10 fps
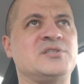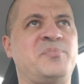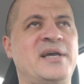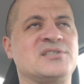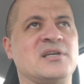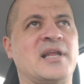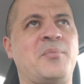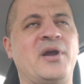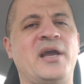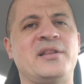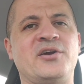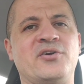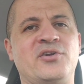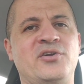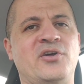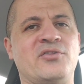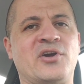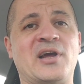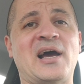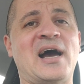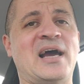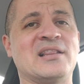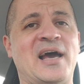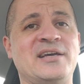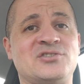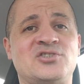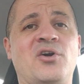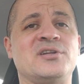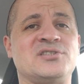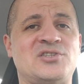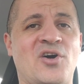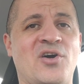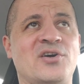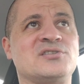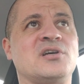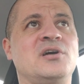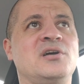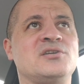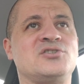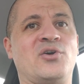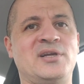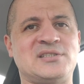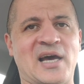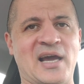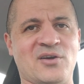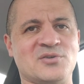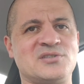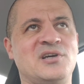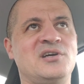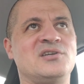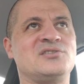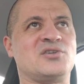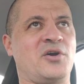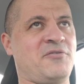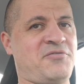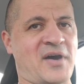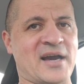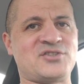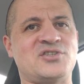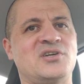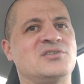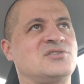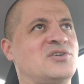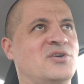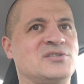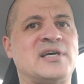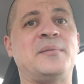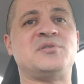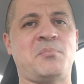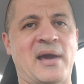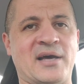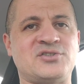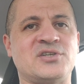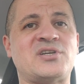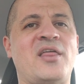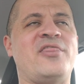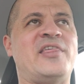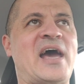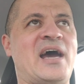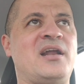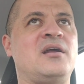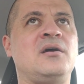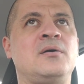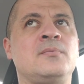it's based on the library and they are you know, they're going to highlight certain stars, certain titles, certain factions, certain types of matches, and that